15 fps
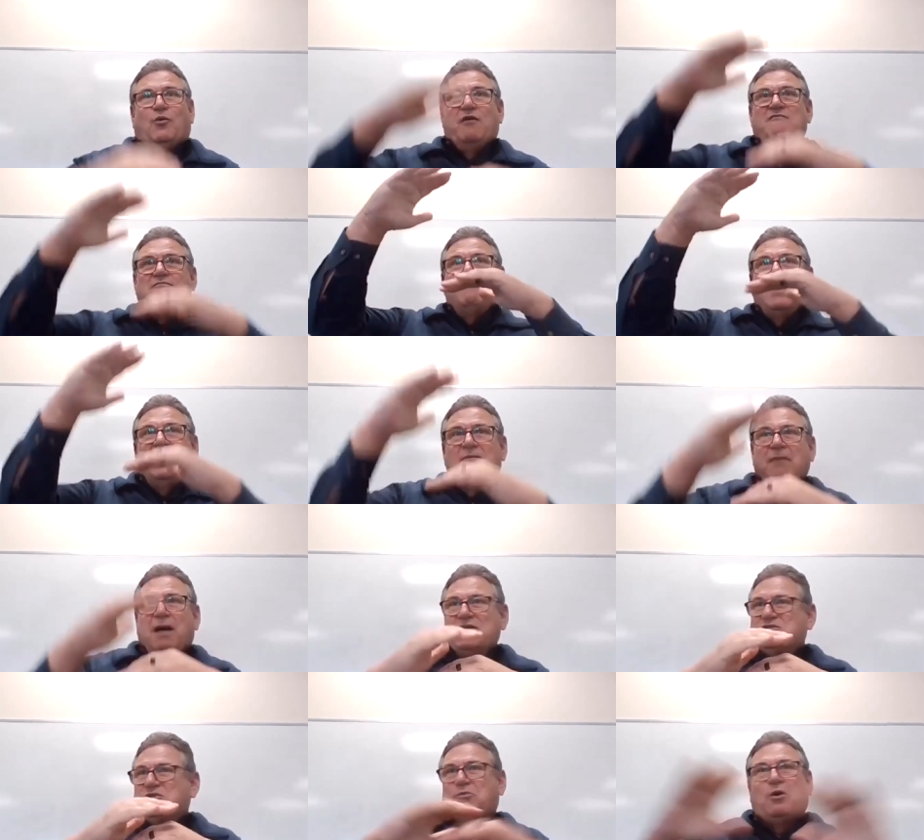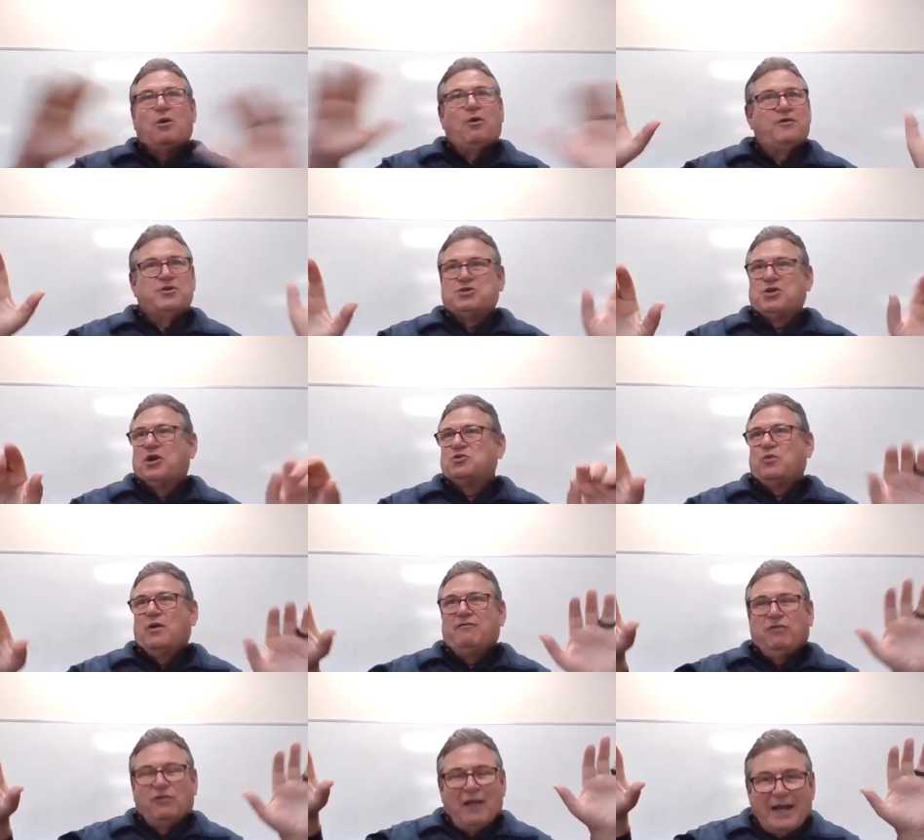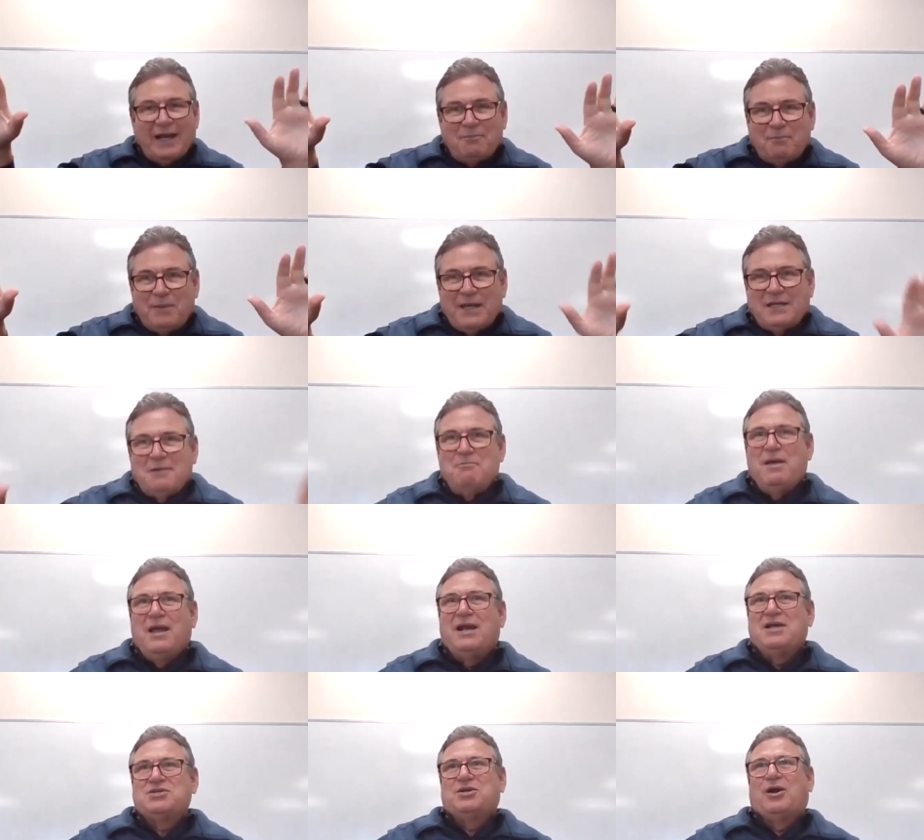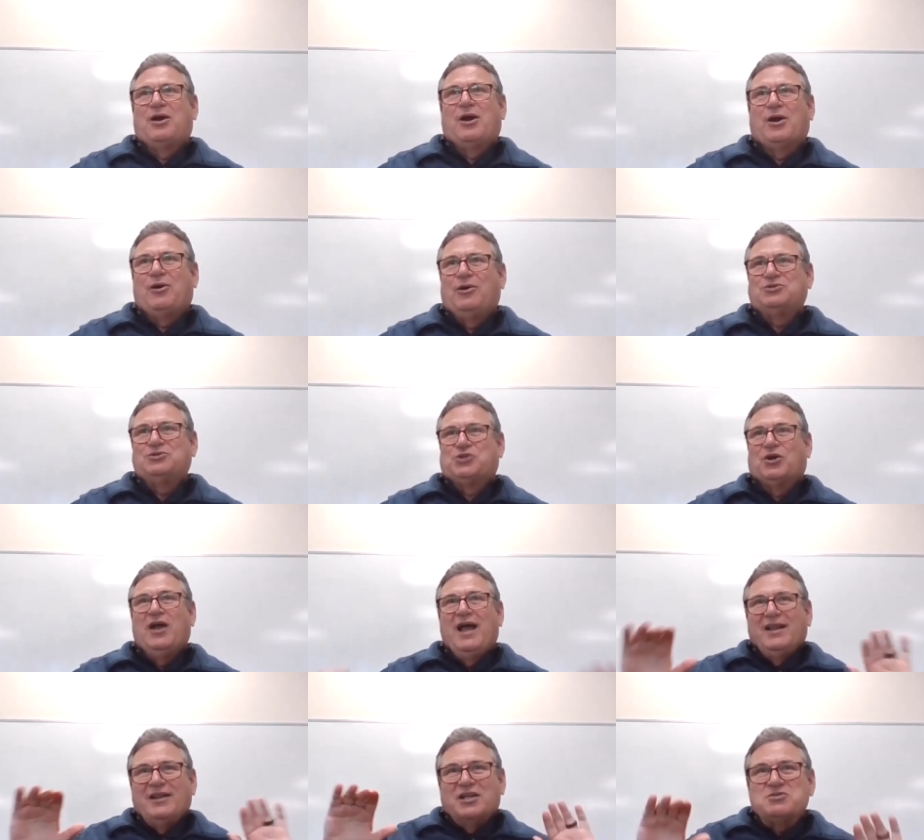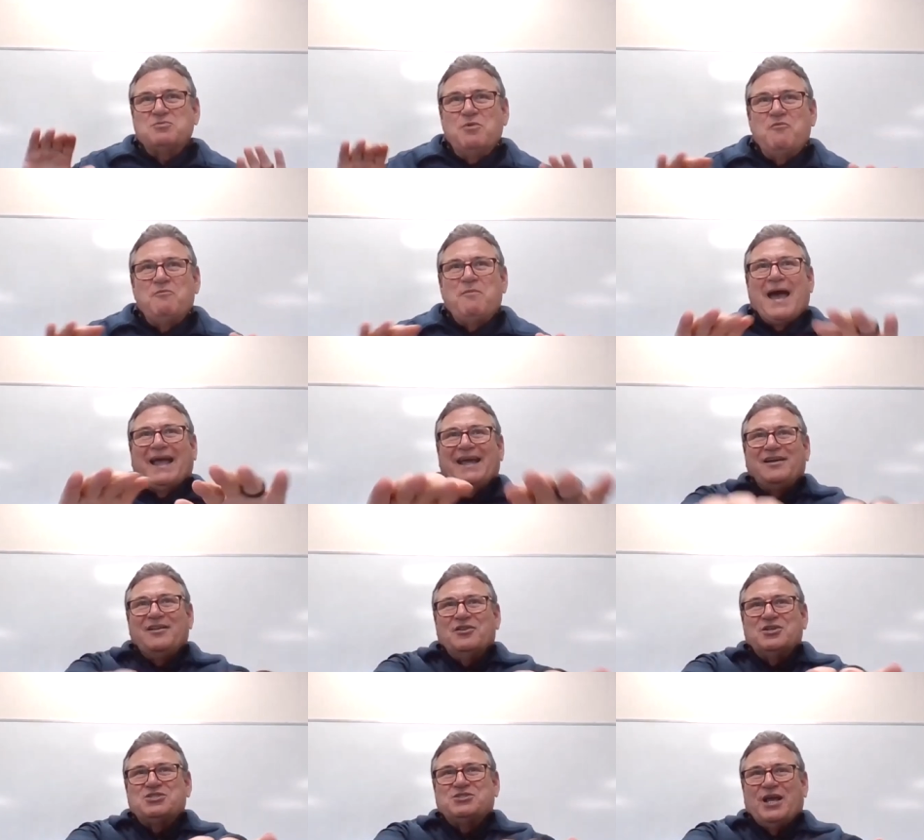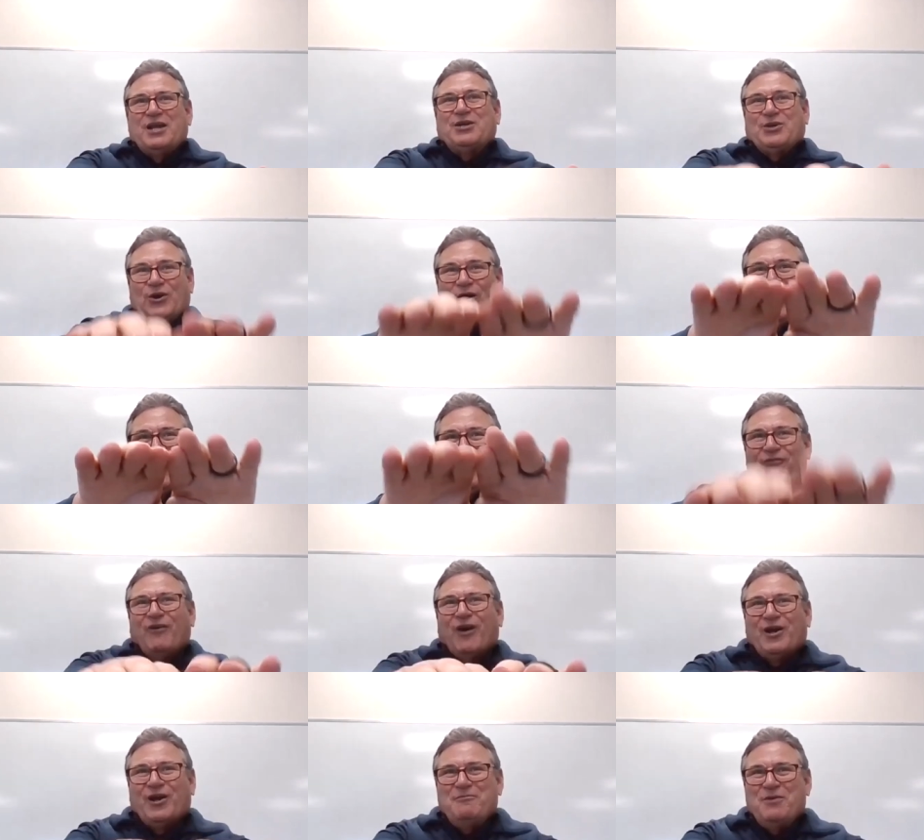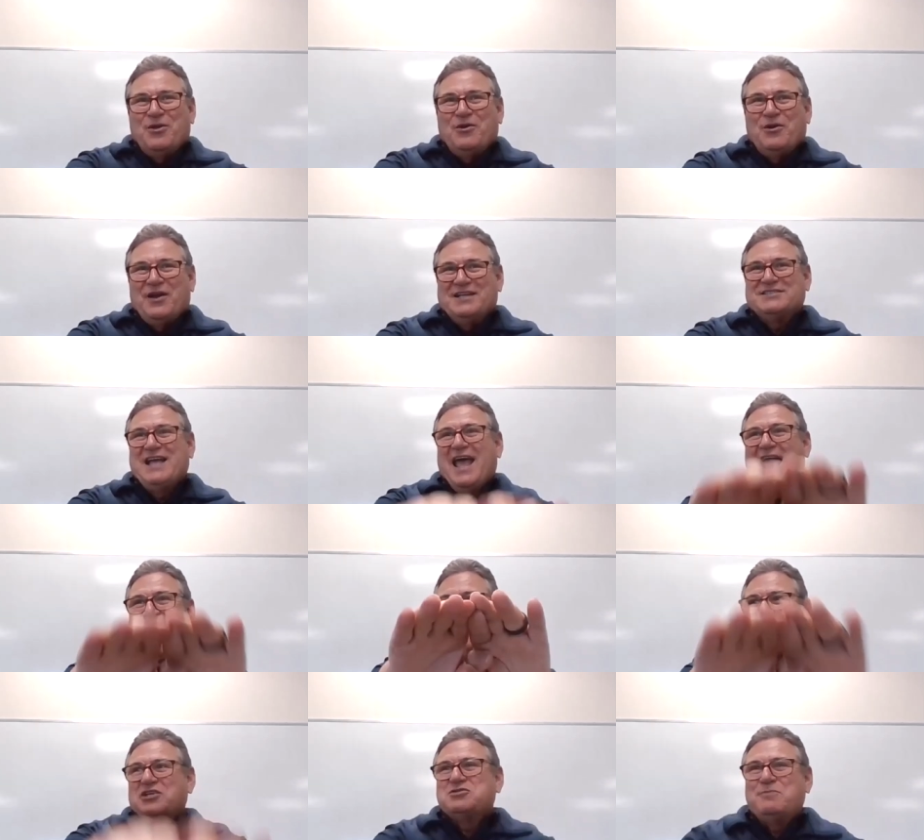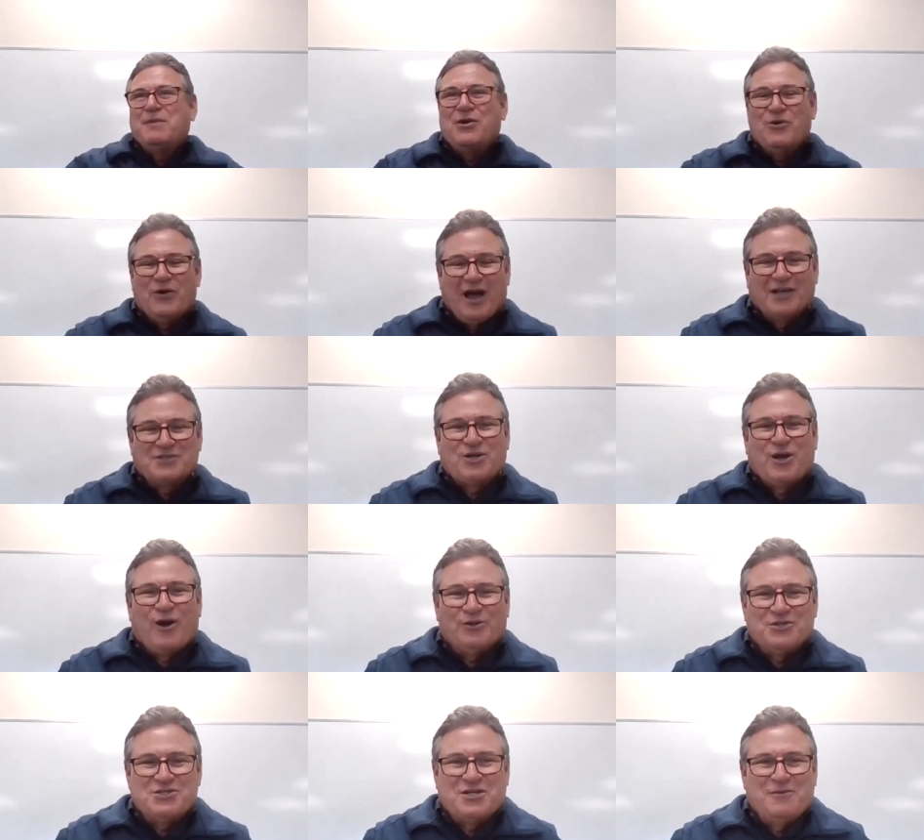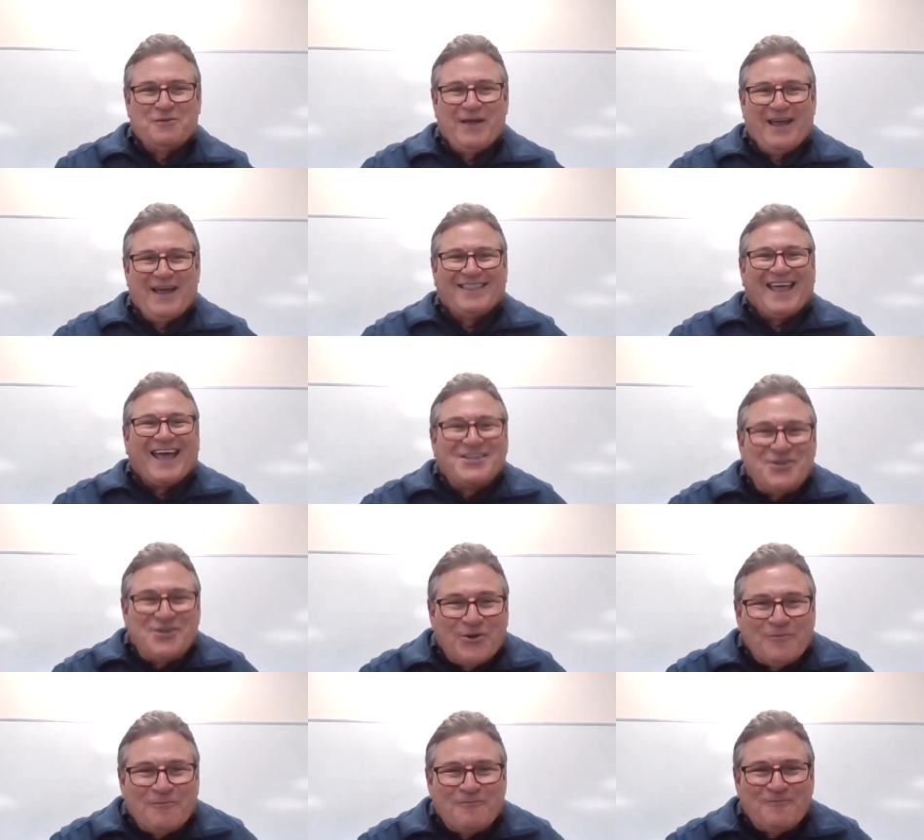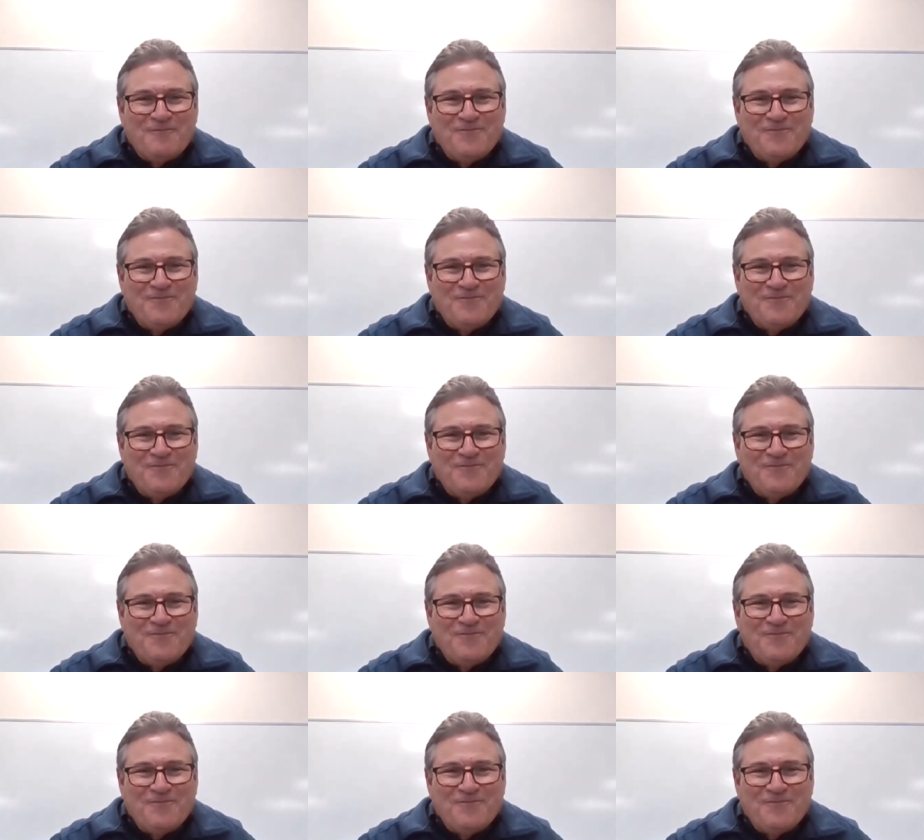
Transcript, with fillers: we've minimized the role of the church we've let it be diminished in our culture let's move back into the center of our communities and let's be who god's called us to be thank you